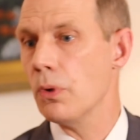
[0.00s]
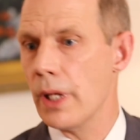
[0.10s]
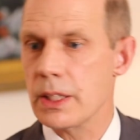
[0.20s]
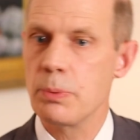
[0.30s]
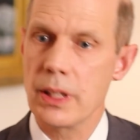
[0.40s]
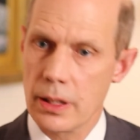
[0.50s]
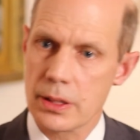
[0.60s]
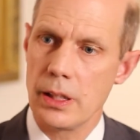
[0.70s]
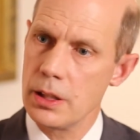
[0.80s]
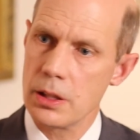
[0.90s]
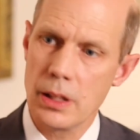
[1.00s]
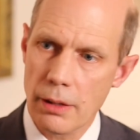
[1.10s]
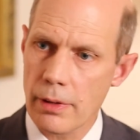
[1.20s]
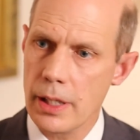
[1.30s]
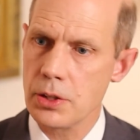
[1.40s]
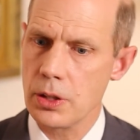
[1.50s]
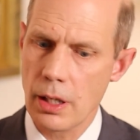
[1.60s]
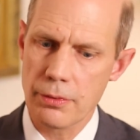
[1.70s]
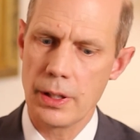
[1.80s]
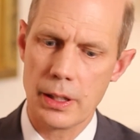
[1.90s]
Well, that's because each and
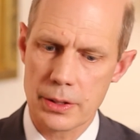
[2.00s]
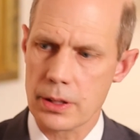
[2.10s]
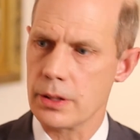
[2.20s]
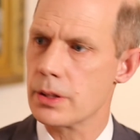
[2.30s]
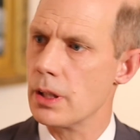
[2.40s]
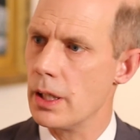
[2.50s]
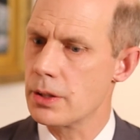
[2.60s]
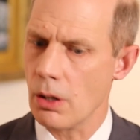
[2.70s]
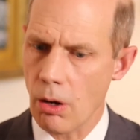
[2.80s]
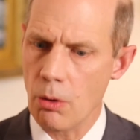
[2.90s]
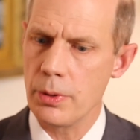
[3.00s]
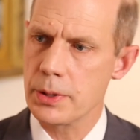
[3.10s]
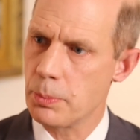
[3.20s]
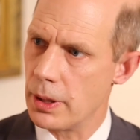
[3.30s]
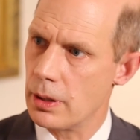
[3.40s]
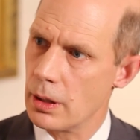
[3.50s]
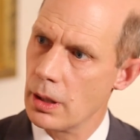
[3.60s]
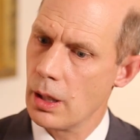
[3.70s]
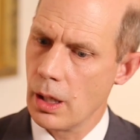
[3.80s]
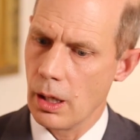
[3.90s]
every instance, it's always been
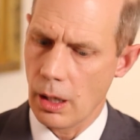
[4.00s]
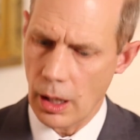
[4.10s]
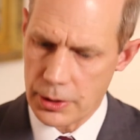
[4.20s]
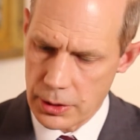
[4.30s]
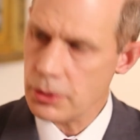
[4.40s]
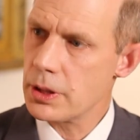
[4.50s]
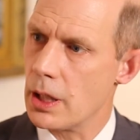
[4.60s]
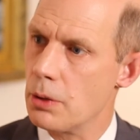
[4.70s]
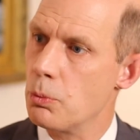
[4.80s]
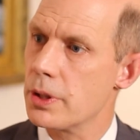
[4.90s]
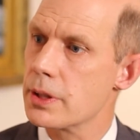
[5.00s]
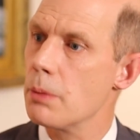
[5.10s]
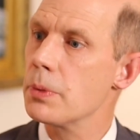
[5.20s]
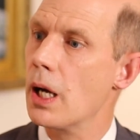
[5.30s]
associated with some